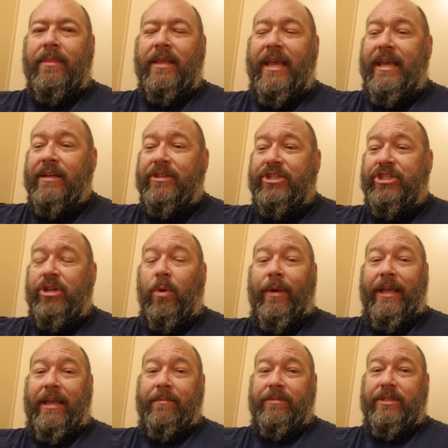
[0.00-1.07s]
He is
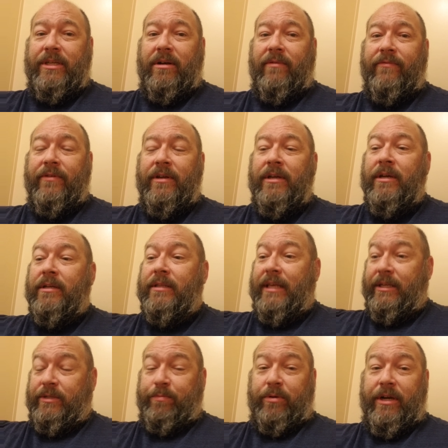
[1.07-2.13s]
showing himself.
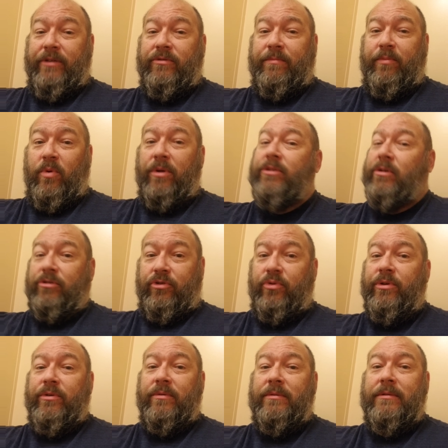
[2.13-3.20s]
These praise reports are
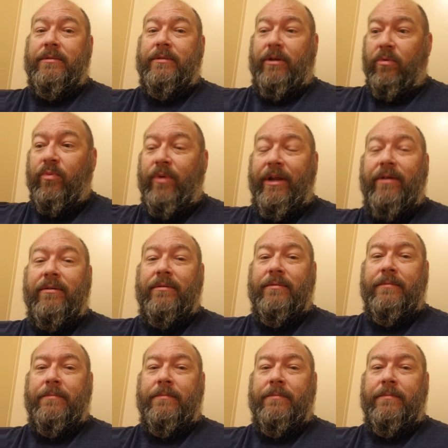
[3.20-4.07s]
true. They're real.